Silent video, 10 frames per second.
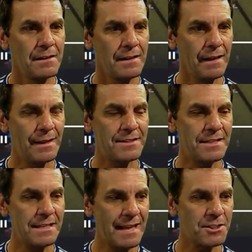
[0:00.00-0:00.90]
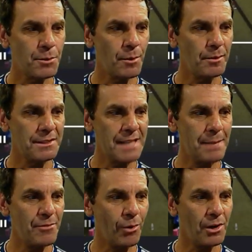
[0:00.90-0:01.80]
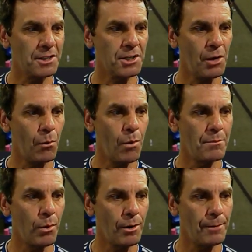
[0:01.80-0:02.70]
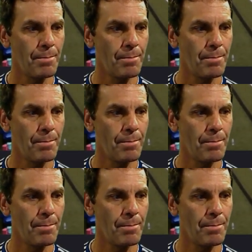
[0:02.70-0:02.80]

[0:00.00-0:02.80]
That's the one we looked at before. Let's look at one more.